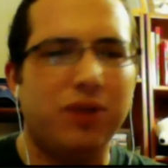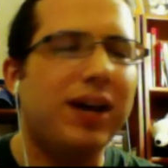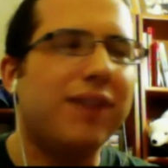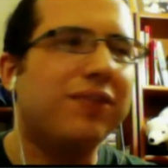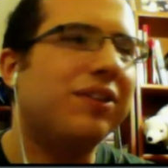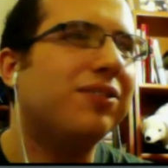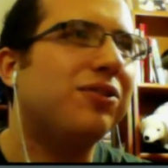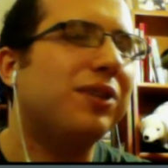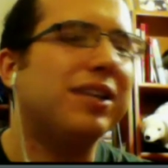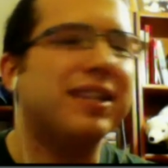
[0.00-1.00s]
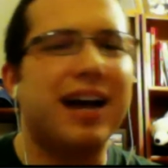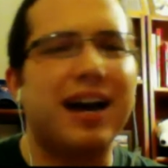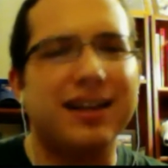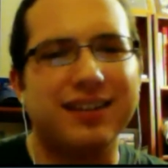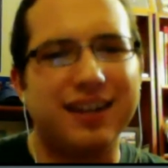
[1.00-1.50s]
we have to do it in the
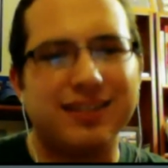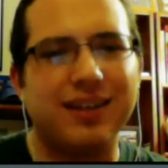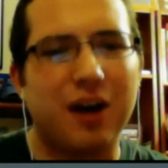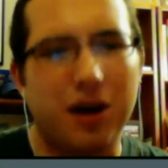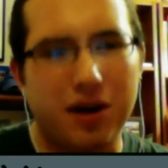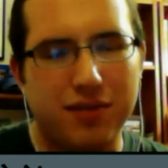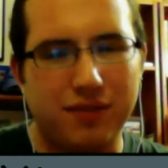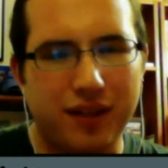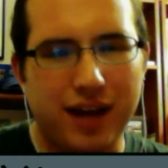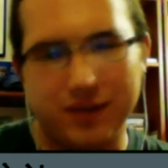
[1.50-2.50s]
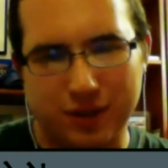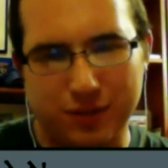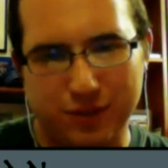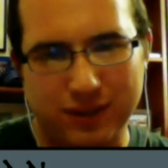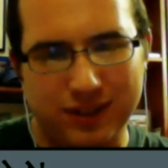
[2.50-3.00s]
context of the Avatar
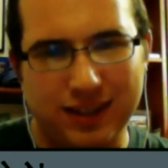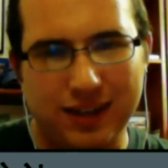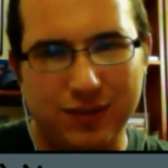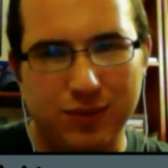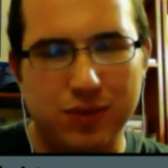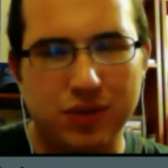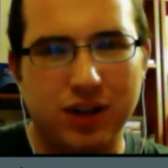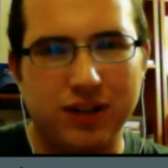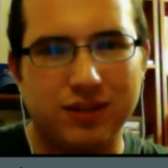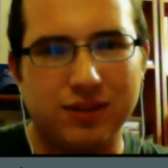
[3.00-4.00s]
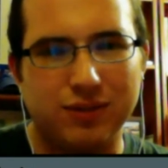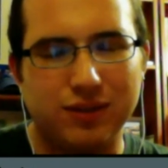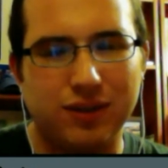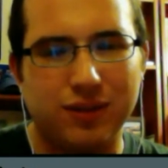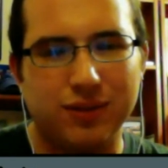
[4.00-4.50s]
world, as we've been trying to do.
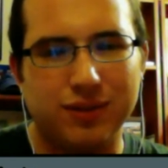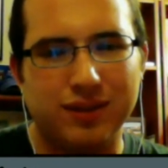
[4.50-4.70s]
So.